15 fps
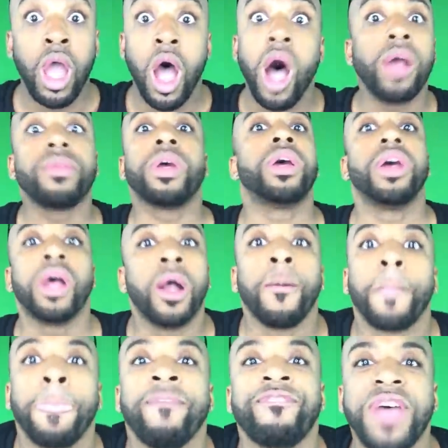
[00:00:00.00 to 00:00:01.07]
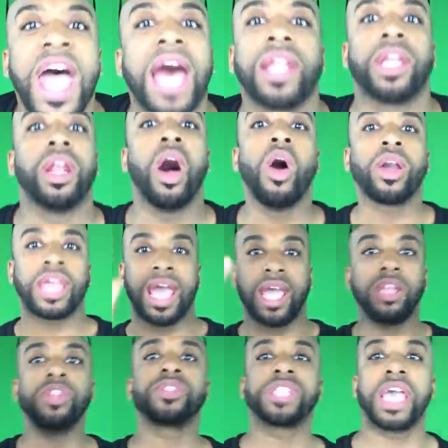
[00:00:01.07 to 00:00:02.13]
Uh, Fallon, okay,
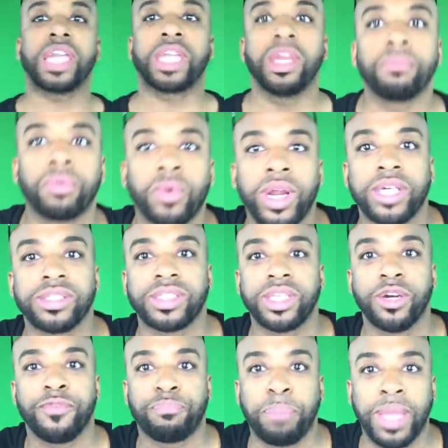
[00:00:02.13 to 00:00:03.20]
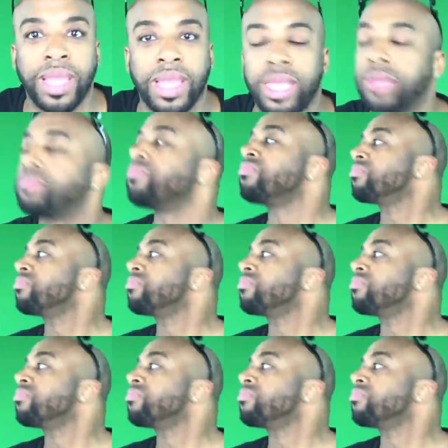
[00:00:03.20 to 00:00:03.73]
you said Kim Burrell's still big.